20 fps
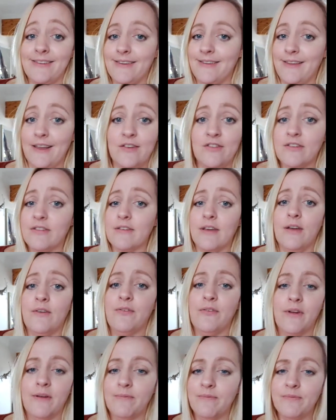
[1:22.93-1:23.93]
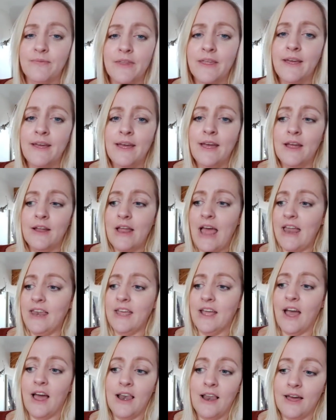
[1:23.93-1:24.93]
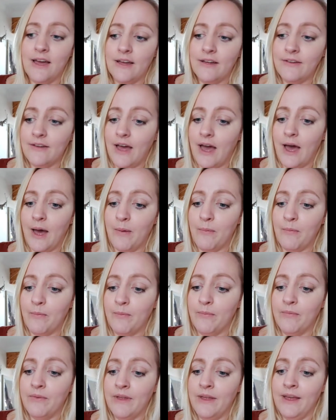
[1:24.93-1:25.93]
I said, just go for it, any colour. And